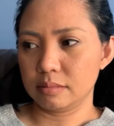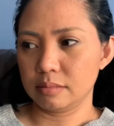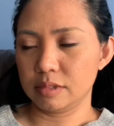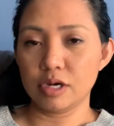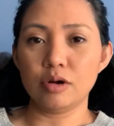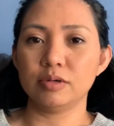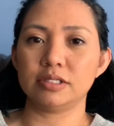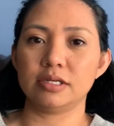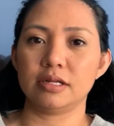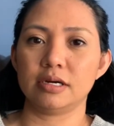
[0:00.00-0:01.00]
They always
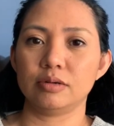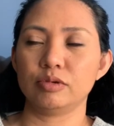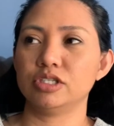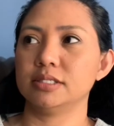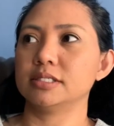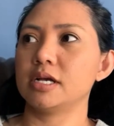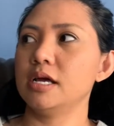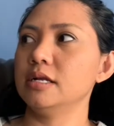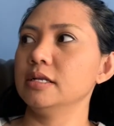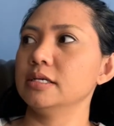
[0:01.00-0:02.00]
say that, which is
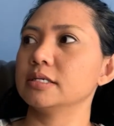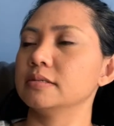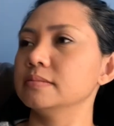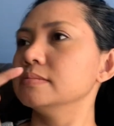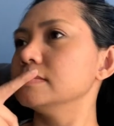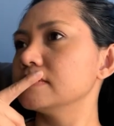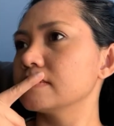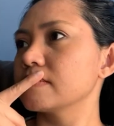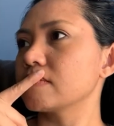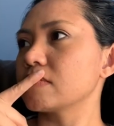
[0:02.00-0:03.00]
kind of like,
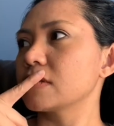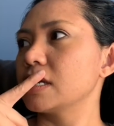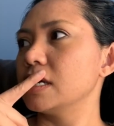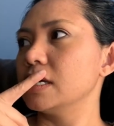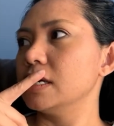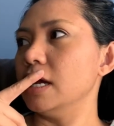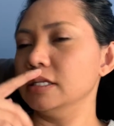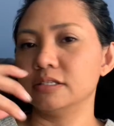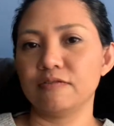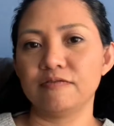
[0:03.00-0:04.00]

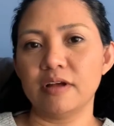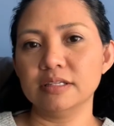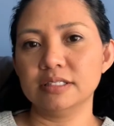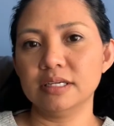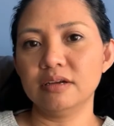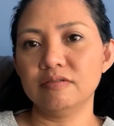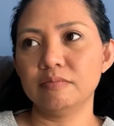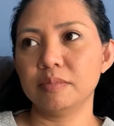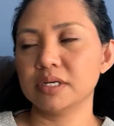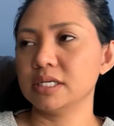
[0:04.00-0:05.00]
it's offensive,
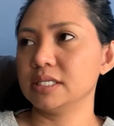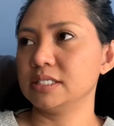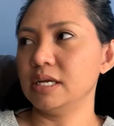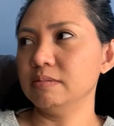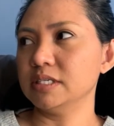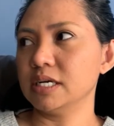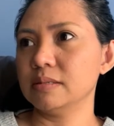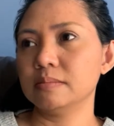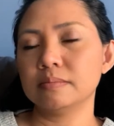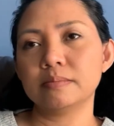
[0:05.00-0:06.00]
but at the same
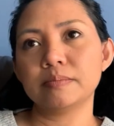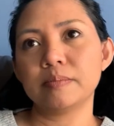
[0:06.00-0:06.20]
time,